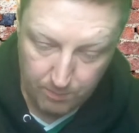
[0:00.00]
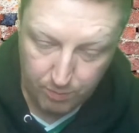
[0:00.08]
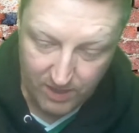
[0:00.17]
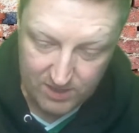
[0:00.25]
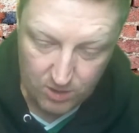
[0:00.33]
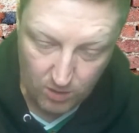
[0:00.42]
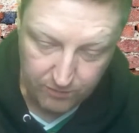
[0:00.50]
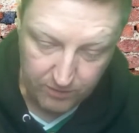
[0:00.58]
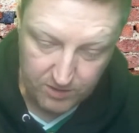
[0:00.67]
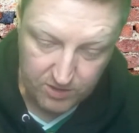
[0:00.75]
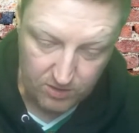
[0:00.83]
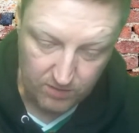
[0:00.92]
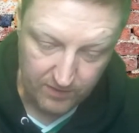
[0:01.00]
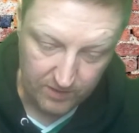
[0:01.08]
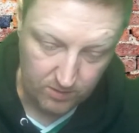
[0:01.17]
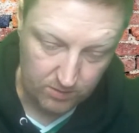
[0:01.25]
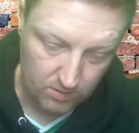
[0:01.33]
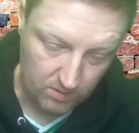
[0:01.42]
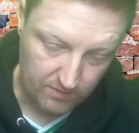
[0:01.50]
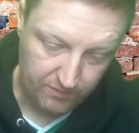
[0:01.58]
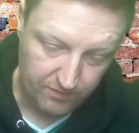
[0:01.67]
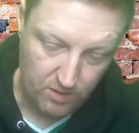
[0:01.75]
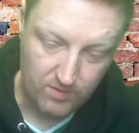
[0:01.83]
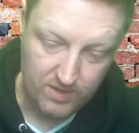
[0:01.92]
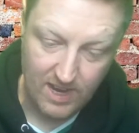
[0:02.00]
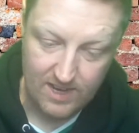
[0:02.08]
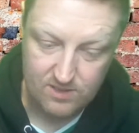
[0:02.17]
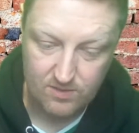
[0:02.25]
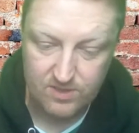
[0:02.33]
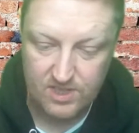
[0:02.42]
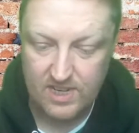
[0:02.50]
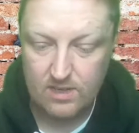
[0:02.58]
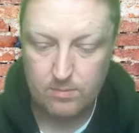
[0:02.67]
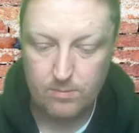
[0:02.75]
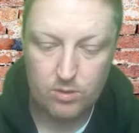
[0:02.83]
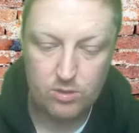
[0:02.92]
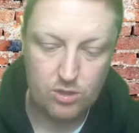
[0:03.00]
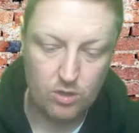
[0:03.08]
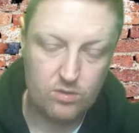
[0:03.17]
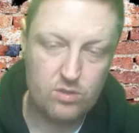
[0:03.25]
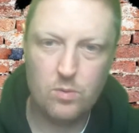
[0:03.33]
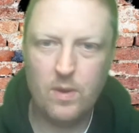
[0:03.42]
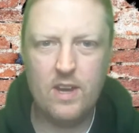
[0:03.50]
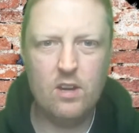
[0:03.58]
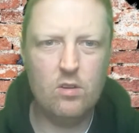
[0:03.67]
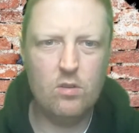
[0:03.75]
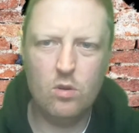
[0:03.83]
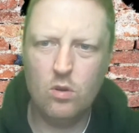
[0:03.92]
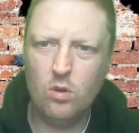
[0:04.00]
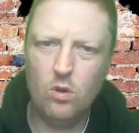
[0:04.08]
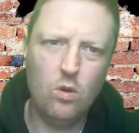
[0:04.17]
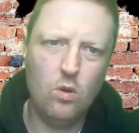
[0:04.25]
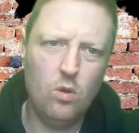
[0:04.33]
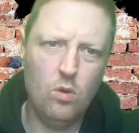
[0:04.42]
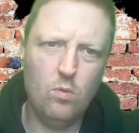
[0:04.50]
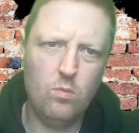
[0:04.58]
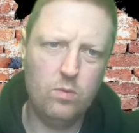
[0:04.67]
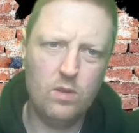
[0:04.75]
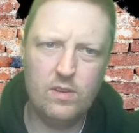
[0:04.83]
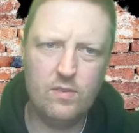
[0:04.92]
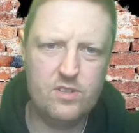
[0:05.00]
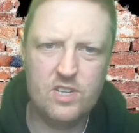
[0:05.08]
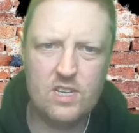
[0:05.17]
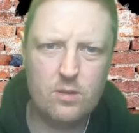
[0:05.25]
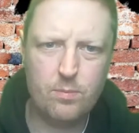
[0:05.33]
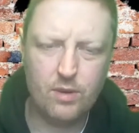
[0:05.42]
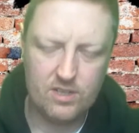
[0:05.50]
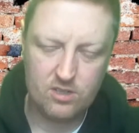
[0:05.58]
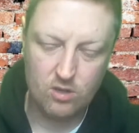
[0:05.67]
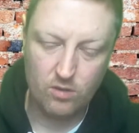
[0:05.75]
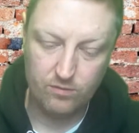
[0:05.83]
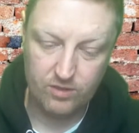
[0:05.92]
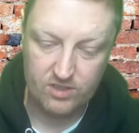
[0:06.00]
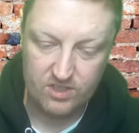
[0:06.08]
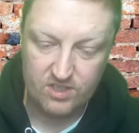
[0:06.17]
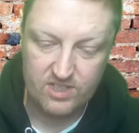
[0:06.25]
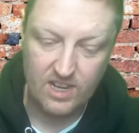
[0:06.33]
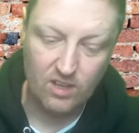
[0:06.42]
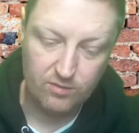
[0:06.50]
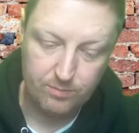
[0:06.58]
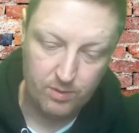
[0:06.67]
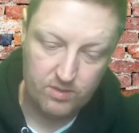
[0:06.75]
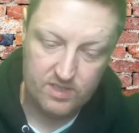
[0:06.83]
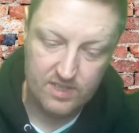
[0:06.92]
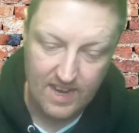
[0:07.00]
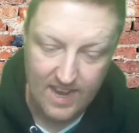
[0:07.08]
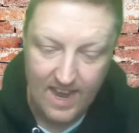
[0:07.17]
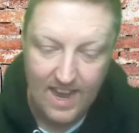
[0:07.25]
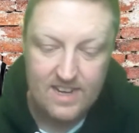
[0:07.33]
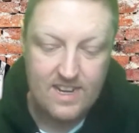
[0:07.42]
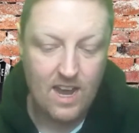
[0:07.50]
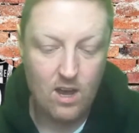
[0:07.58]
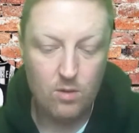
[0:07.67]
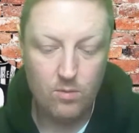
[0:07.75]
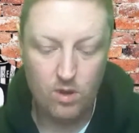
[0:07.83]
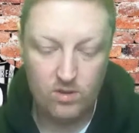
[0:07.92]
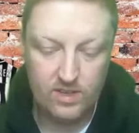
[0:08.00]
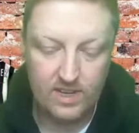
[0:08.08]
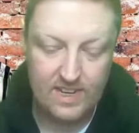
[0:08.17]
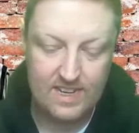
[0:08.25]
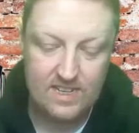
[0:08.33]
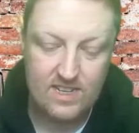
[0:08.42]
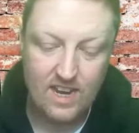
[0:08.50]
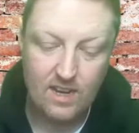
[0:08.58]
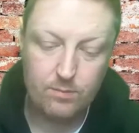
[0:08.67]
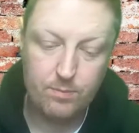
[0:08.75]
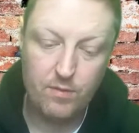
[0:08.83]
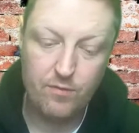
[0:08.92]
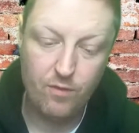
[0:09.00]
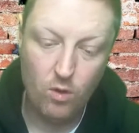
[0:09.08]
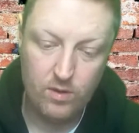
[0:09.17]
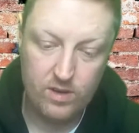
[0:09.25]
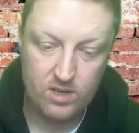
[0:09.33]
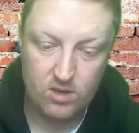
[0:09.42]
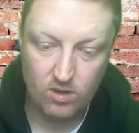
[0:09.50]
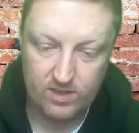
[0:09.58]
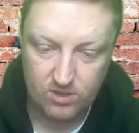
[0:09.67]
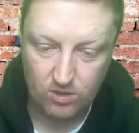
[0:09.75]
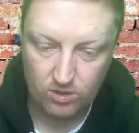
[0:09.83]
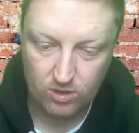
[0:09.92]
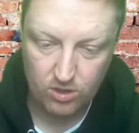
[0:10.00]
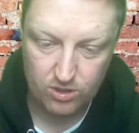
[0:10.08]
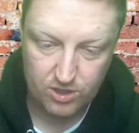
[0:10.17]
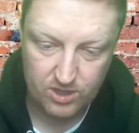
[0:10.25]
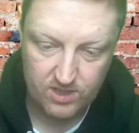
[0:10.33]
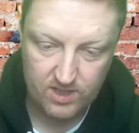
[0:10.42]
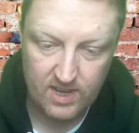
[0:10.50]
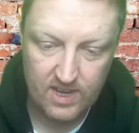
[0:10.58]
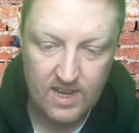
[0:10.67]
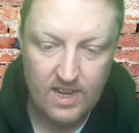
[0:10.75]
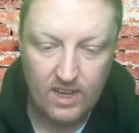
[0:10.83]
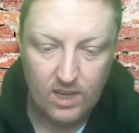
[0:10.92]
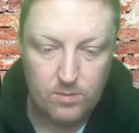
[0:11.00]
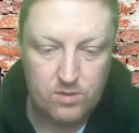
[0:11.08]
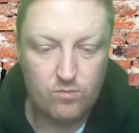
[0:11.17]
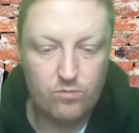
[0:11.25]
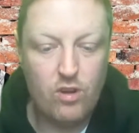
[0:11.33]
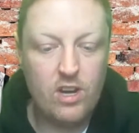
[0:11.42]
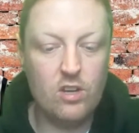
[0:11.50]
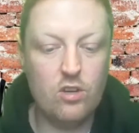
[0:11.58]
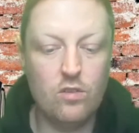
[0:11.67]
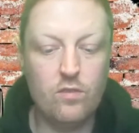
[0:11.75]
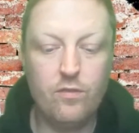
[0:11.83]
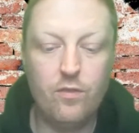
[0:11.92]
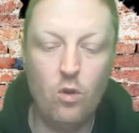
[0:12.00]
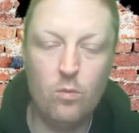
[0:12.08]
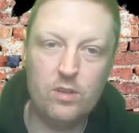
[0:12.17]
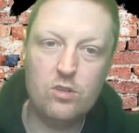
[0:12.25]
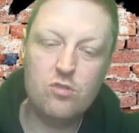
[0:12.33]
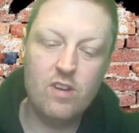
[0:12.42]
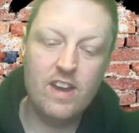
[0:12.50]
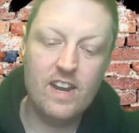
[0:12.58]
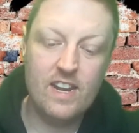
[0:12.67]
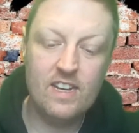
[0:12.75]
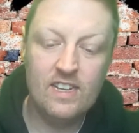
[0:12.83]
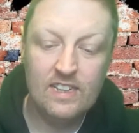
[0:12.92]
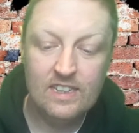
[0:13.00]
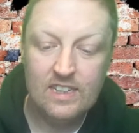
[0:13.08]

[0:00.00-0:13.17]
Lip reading: Press conference stuff. I don't know if you guys have seen it much on Twitter or you've seen the press conference itself, but Eddie Howe on Isak, before he got his concussion, he was in really good form in training.